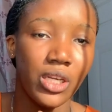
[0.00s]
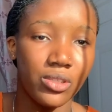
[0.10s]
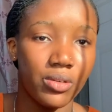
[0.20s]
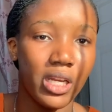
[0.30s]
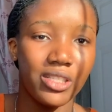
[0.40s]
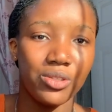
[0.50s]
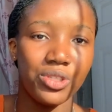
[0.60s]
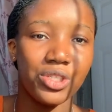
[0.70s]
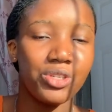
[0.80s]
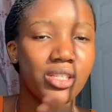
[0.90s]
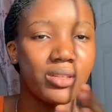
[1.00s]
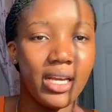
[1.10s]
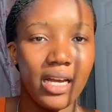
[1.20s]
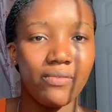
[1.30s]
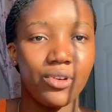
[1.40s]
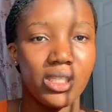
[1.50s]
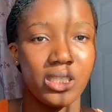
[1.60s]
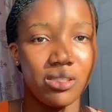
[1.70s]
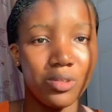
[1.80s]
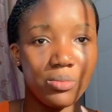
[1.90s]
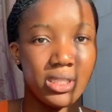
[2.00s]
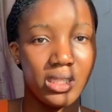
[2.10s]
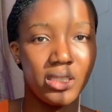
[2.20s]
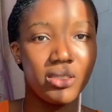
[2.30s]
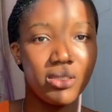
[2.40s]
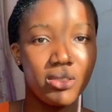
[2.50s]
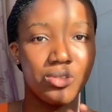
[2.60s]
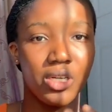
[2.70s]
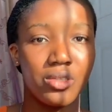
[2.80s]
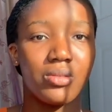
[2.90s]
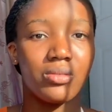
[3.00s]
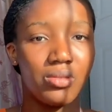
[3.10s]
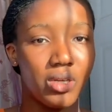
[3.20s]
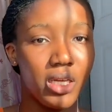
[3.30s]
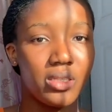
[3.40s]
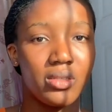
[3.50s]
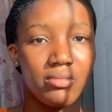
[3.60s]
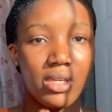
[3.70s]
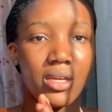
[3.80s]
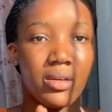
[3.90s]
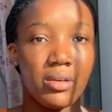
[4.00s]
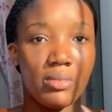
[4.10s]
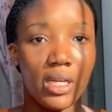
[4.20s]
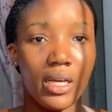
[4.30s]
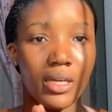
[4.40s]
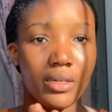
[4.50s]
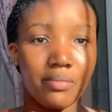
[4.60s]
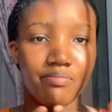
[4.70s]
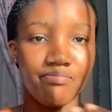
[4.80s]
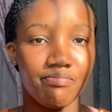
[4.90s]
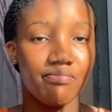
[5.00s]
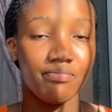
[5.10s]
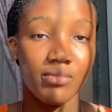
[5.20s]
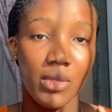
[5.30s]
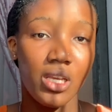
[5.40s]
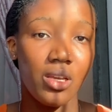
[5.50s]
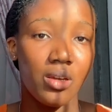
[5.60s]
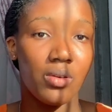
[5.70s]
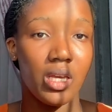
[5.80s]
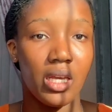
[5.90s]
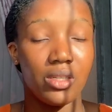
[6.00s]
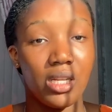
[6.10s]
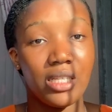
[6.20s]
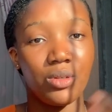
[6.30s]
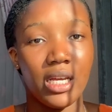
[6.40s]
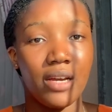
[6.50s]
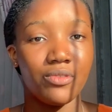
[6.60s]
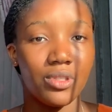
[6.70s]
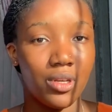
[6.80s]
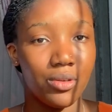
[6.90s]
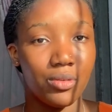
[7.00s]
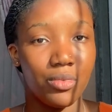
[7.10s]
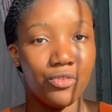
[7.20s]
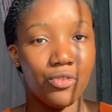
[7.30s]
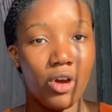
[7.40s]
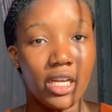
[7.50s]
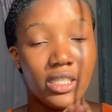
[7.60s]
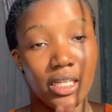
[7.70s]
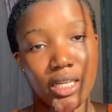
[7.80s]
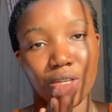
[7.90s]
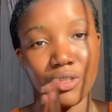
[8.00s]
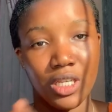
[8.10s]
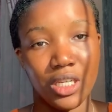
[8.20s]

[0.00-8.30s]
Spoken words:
So yes, so just try to like avoid some things. Try to, you get, be like, okay. Yeah, so that's what I have to tell you before I start any of the